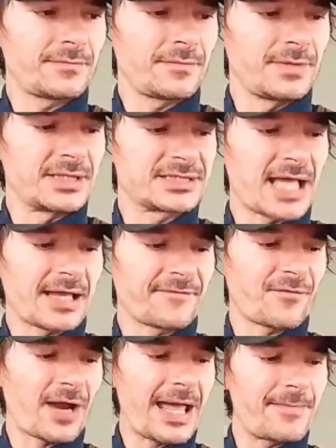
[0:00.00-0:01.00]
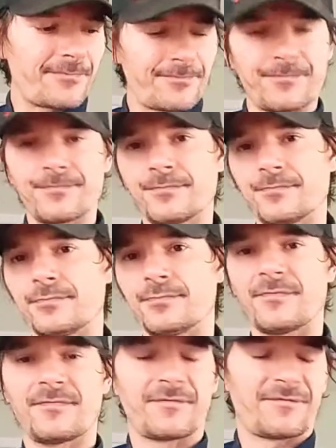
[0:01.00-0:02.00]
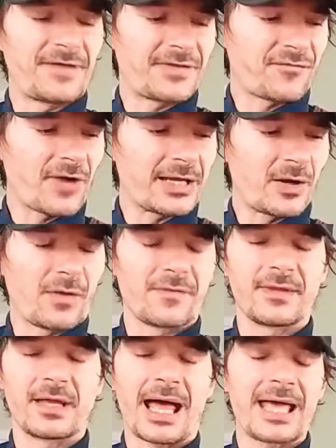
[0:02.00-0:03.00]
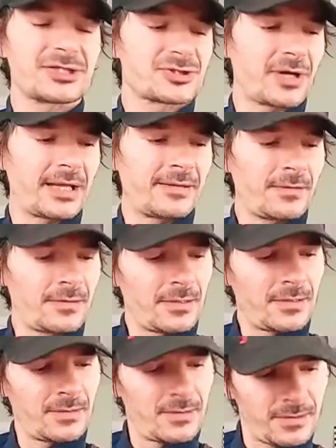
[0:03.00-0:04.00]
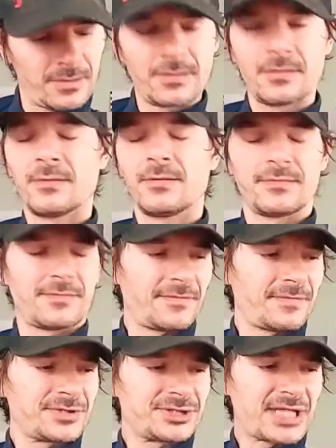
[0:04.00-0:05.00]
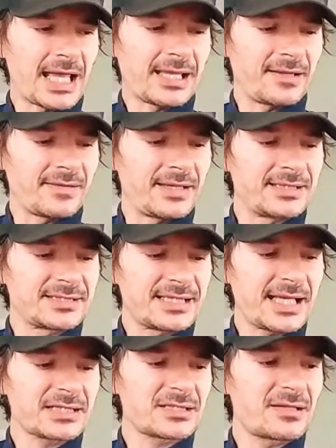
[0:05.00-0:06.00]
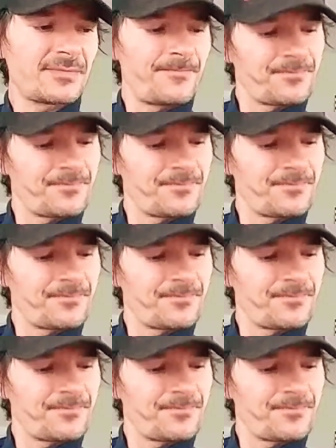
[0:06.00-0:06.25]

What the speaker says: 2nd fret, 5th fret on the A string, 2nd, then 6th,